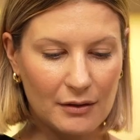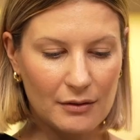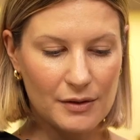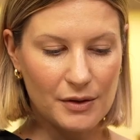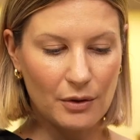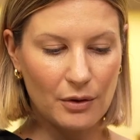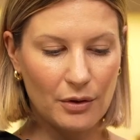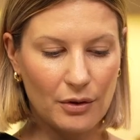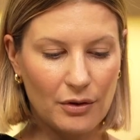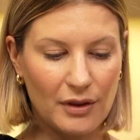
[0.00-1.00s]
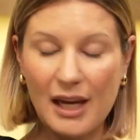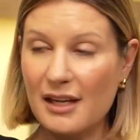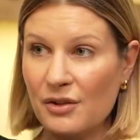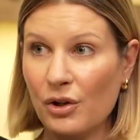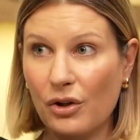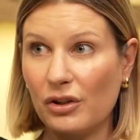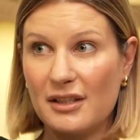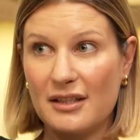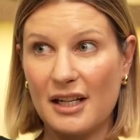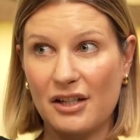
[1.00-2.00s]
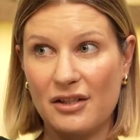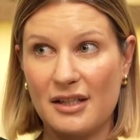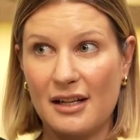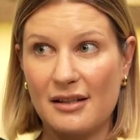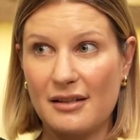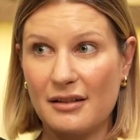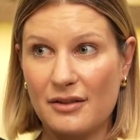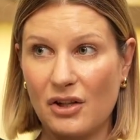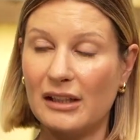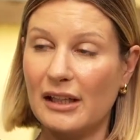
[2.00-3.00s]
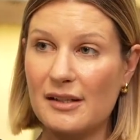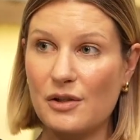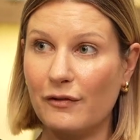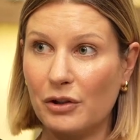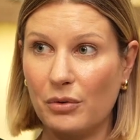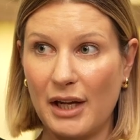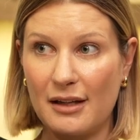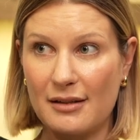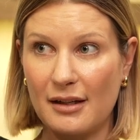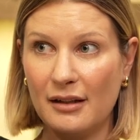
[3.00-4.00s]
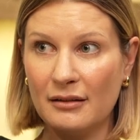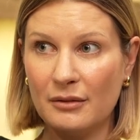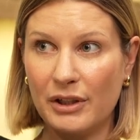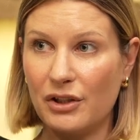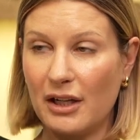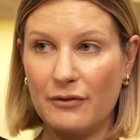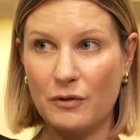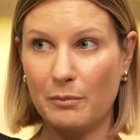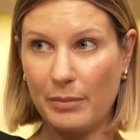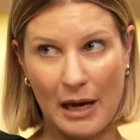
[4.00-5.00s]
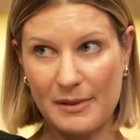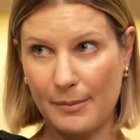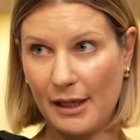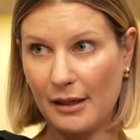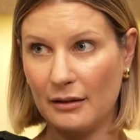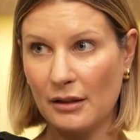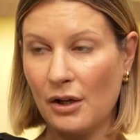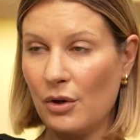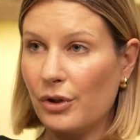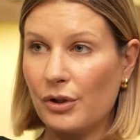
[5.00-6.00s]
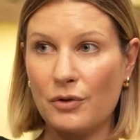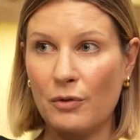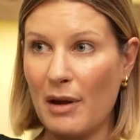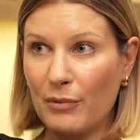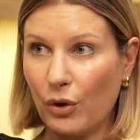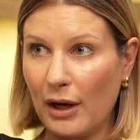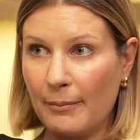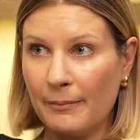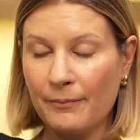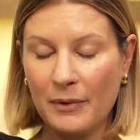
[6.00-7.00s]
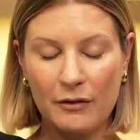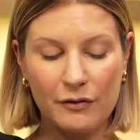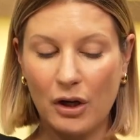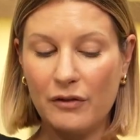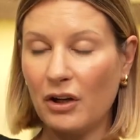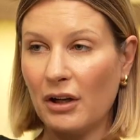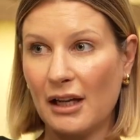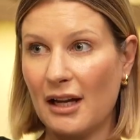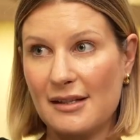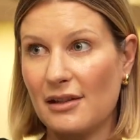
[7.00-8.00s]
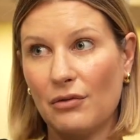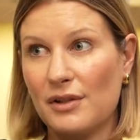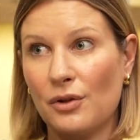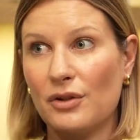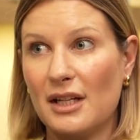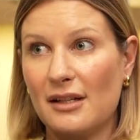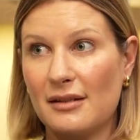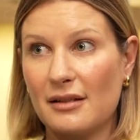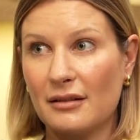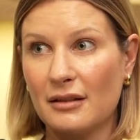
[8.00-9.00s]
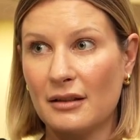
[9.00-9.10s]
So there is no early detection test. So unlike cervical cancer, where you can have pap smear or you can do a mammogram, for ovarian cancer there is no test.